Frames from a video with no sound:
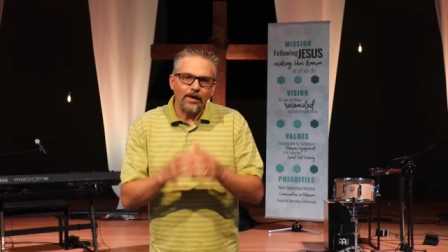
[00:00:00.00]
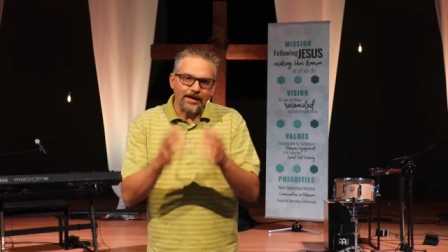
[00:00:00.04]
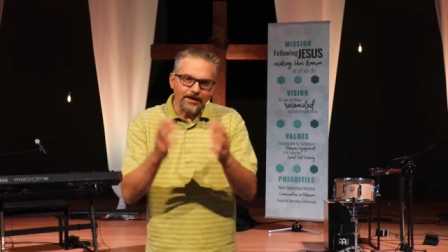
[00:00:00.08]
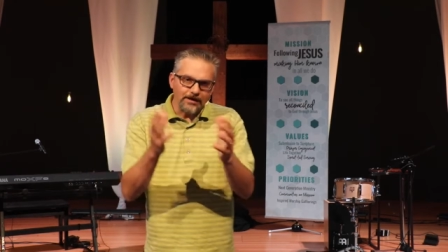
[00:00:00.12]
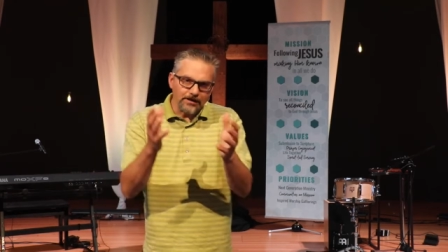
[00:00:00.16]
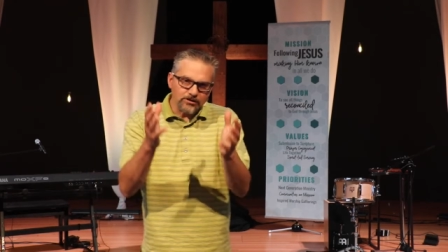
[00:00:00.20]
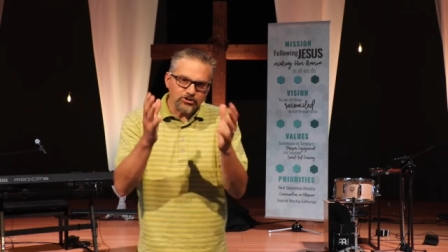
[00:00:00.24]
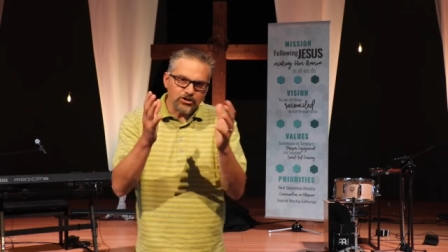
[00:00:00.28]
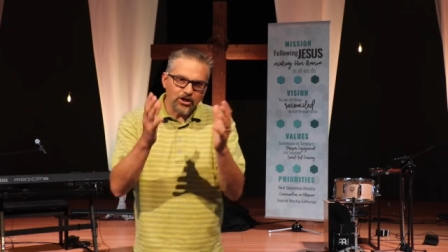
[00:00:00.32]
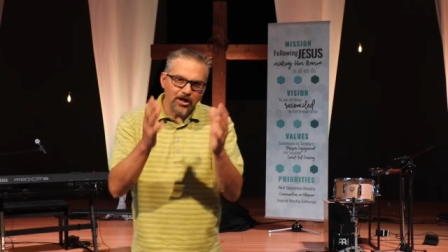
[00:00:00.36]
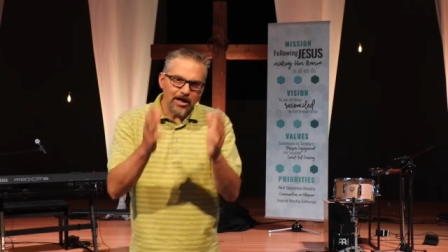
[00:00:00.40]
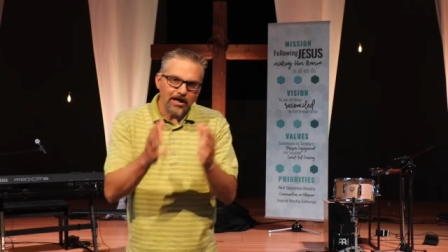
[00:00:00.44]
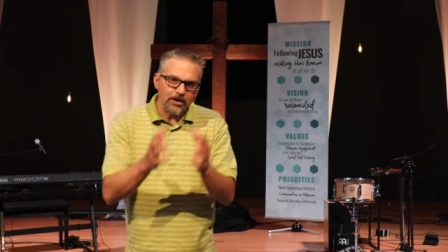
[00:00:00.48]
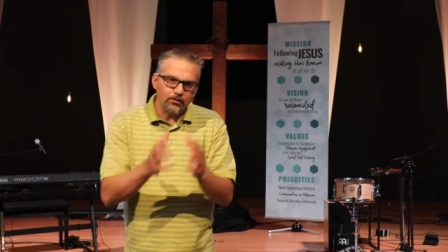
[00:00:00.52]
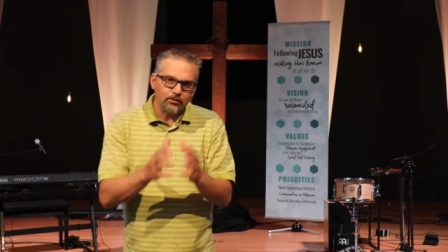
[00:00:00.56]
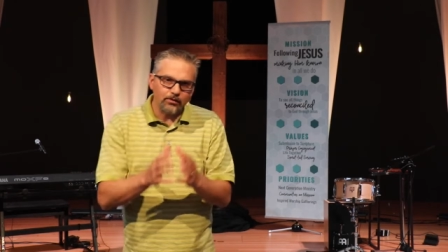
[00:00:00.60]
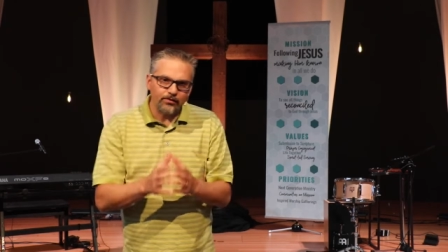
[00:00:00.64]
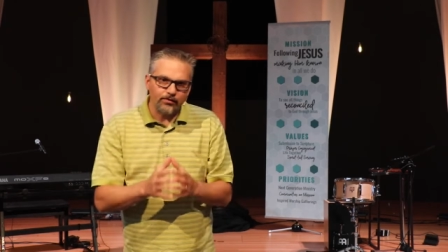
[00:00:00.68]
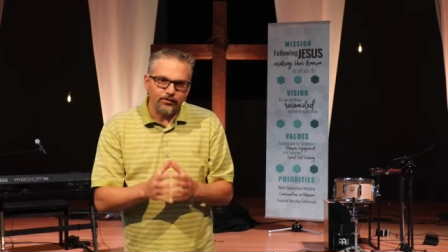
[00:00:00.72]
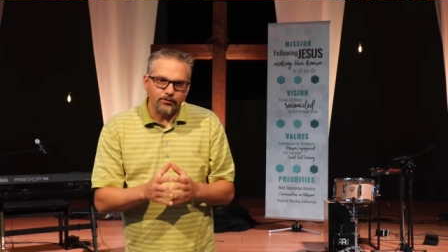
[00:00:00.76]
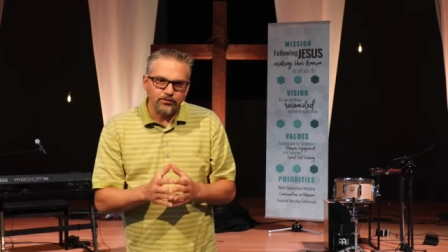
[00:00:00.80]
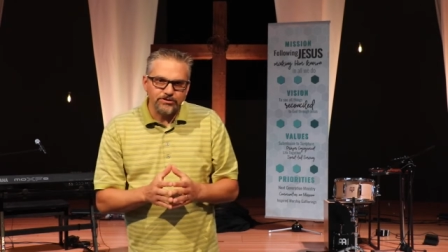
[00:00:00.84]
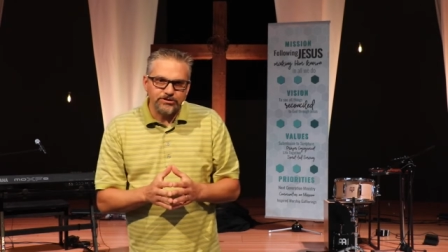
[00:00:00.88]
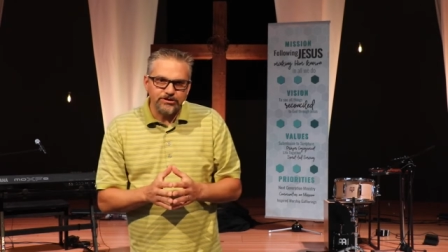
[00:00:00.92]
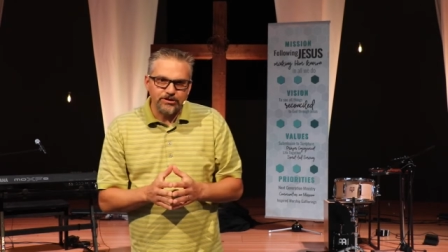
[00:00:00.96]
don't you talk with
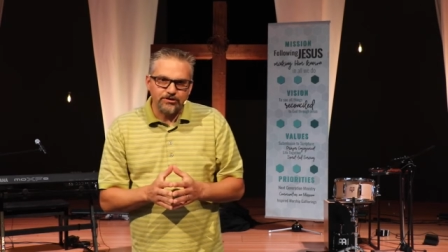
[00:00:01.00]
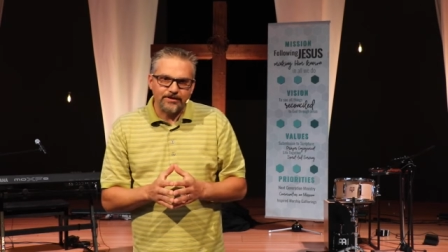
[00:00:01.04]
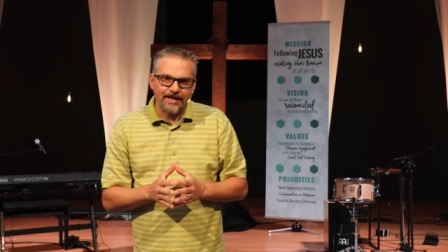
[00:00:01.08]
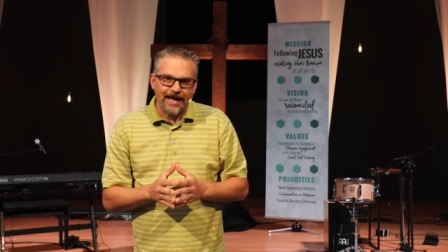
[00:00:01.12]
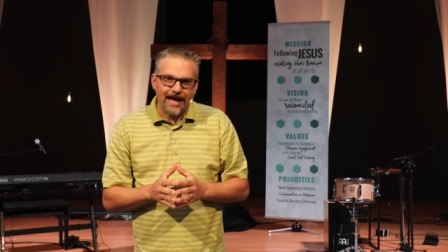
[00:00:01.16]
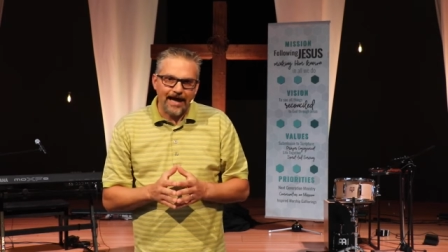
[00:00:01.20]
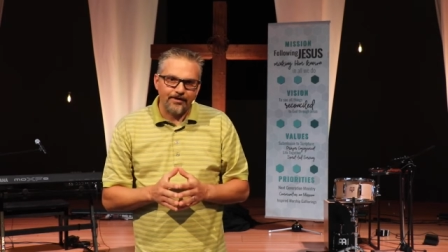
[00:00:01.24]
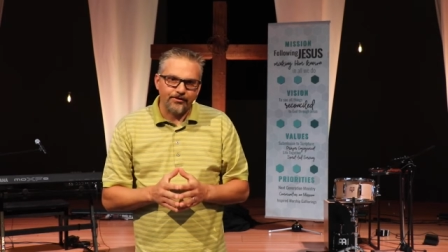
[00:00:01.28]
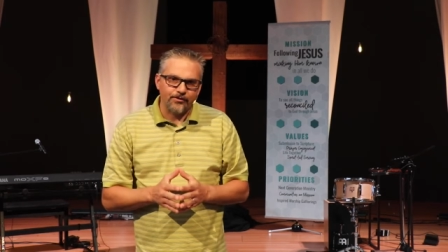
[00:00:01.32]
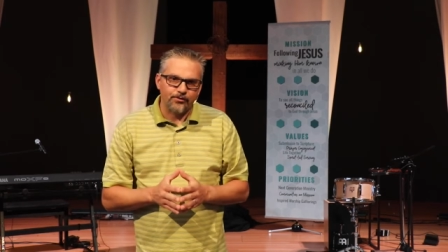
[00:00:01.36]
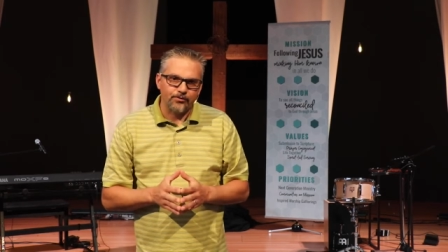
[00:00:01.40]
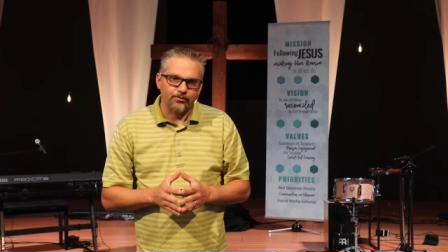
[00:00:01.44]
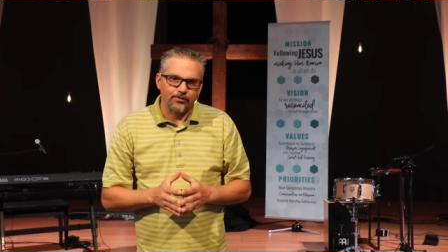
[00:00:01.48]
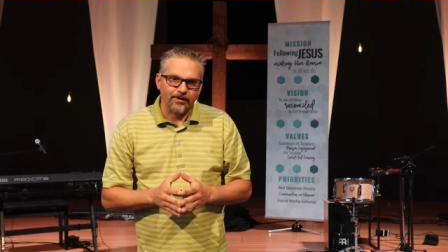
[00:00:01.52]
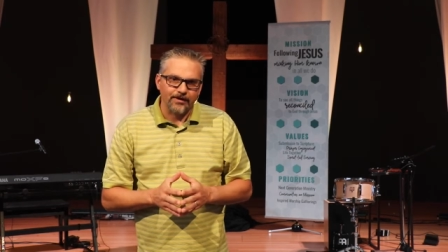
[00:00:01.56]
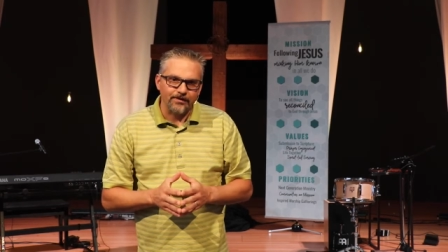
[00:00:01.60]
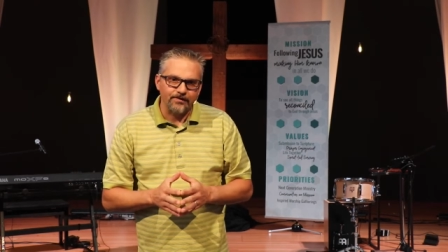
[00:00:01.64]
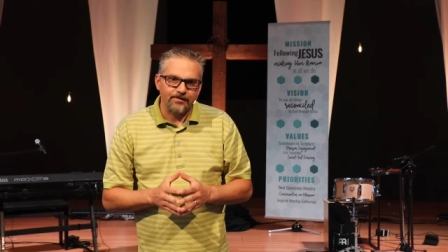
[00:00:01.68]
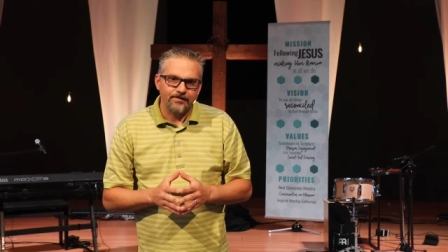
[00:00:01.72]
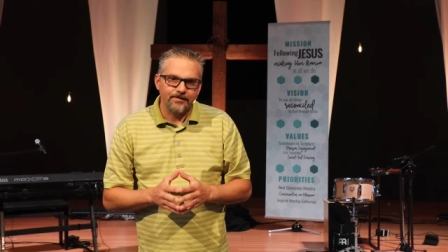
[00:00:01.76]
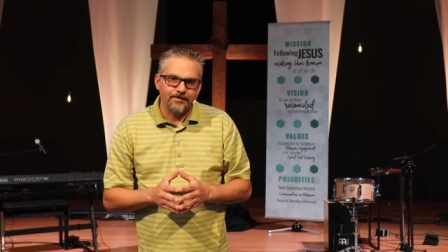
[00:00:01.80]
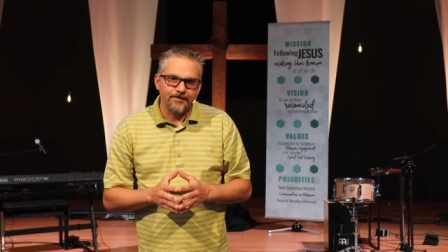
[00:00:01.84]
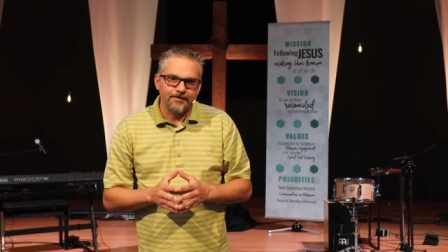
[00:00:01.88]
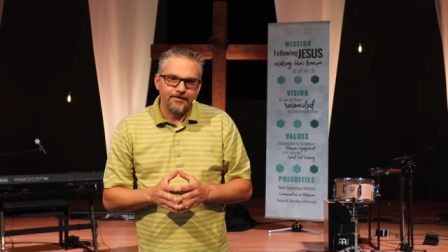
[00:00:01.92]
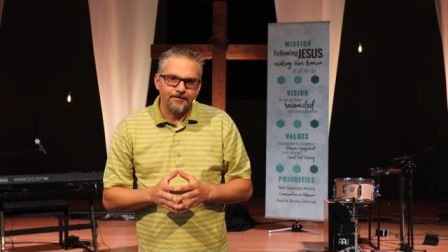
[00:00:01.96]
those you're gathered
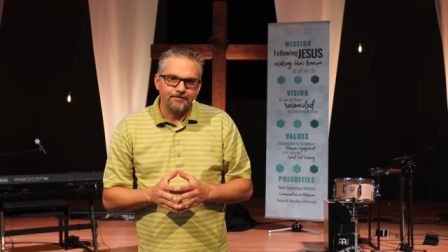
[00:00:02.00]
with